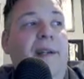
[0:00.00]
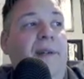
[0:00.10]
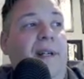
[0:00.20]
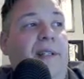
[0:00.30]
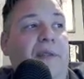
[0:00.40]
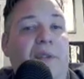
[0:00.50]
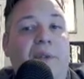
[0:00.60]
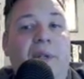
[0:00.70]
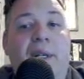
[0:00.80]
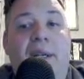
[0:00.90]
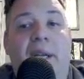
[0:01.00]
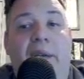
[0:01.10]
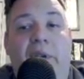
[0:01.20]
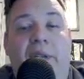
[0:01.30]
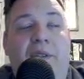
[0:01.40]
right? So if you
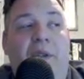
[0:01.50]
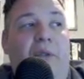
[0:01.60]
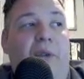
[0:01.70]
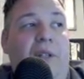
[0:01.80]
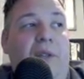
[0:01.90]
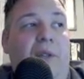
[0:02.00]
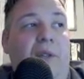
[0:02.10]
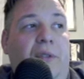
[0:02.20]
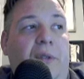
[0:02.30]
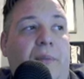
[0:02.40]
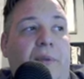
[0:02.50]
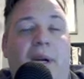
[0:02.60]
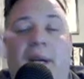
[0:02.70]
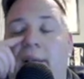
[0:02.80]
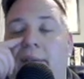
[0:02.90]
hit certain threshold or
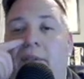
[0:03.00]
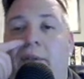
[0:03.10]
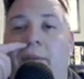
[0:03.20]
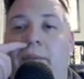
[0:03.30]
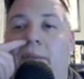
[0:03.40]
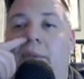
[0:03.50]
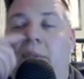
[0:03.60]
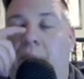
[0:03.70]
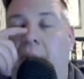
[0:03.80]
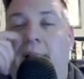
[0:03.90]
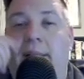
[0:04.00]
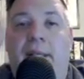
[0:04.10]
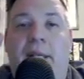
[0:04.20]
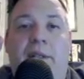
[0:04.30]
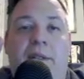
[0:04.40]
certain spots
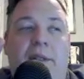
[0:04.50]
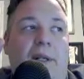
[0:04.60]
in each